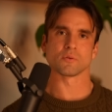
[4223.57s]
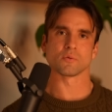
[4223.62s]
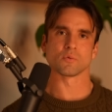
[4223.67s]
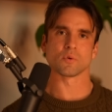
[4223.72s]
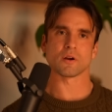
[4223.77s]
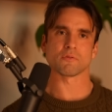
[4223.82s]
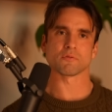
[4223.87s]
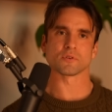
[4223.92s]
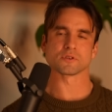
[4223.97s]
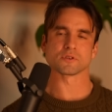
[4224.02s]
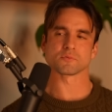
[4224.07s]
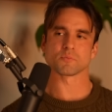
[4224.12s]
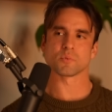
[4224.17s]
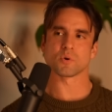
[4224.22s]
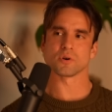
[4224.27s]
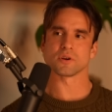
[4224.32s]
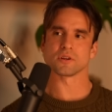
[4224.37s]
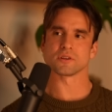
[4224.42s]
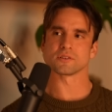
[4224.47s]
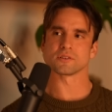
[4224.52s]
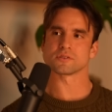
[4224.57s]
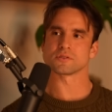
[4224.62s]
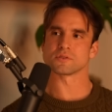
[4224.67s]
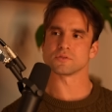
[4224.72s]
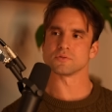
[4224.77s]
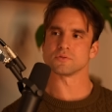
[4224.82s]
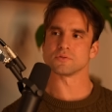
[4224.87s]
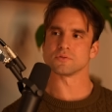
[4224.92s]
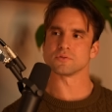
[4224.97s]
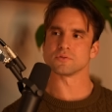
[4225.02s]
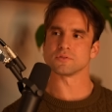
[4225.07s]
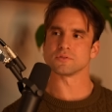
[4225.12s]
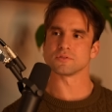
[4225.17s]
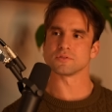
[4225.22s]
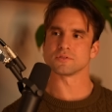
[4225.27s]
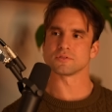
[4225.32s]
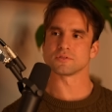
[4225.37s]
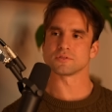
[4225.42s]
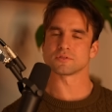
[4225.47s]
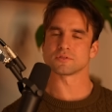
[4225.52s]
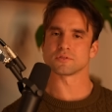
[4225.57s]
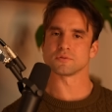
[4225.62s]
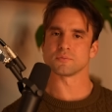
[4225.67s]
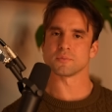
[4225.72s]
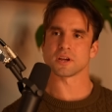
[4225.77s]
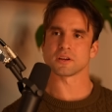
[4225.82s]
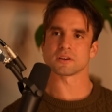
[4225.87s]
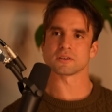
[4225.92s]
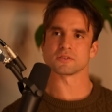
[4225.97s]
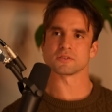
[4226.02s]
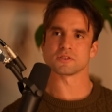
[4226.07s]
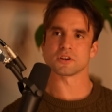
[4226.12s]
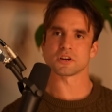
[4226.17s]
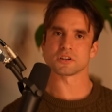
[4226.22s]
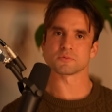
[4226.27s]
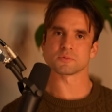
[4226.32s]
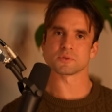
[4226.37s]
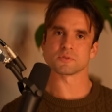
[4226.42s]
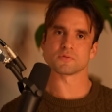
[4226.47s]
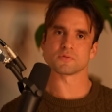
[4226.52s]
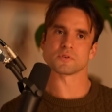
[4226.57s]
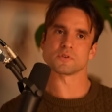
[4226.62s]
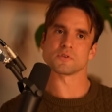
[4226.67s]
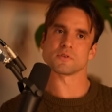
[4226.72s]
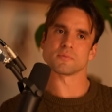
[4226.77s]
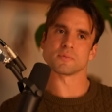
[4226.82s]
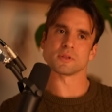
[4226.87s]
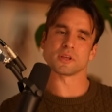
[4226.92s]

reference point to to make a judgment for you,